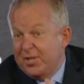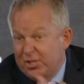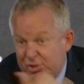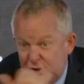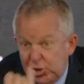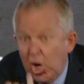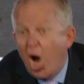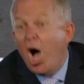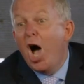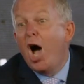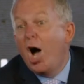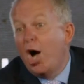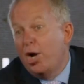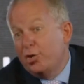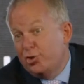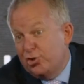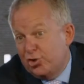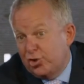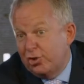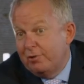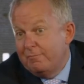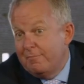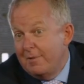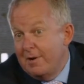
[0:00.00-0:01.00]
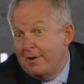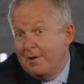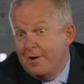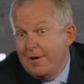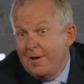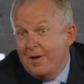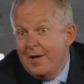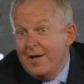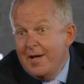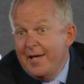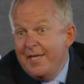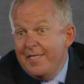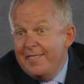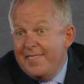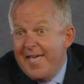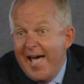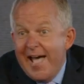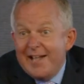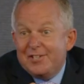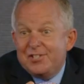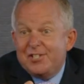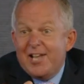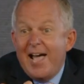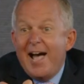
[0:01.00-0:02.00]
the charge.
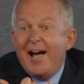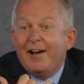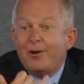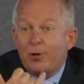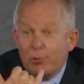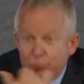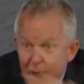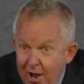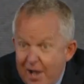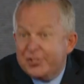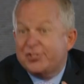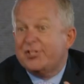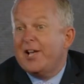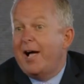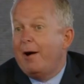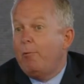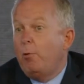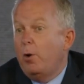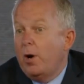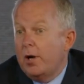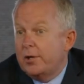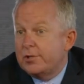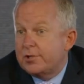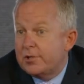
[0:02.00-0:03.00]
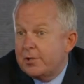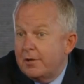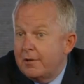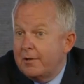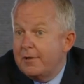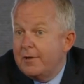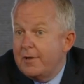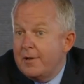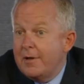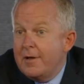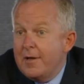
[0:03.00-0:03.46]
That's how cross I was.